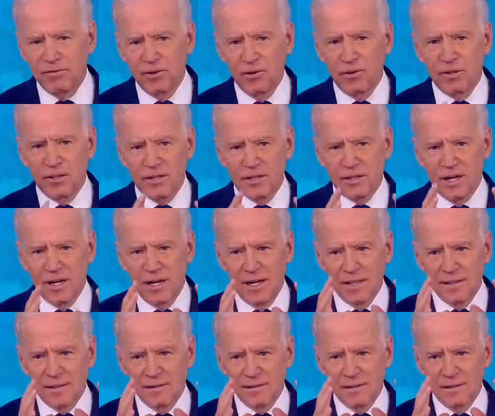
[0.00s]
focus
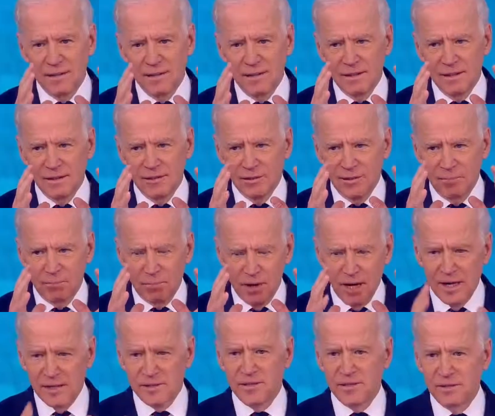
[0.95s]
on the
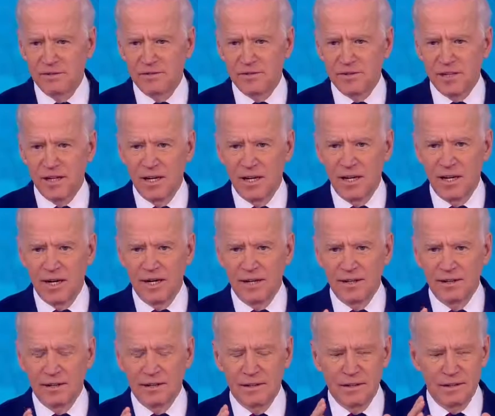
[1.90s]
positive
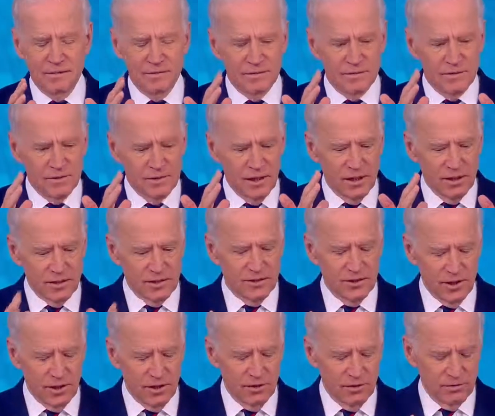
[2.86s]
side of Doug
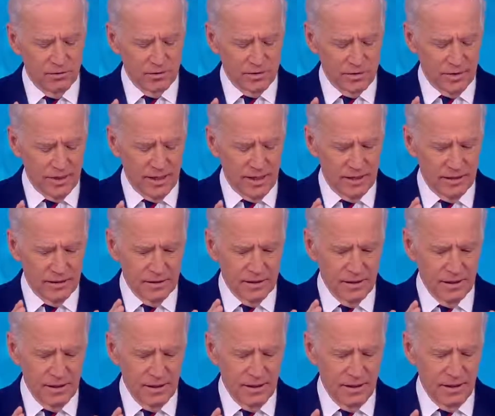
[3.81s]
Jones
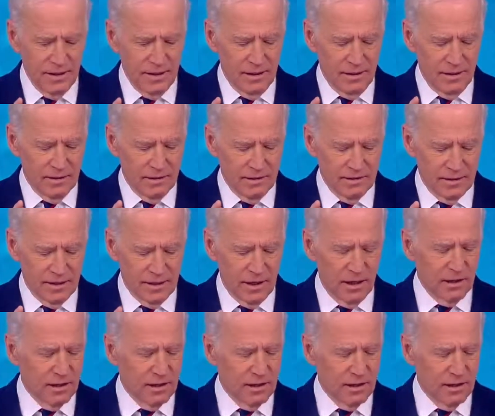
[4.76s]
than the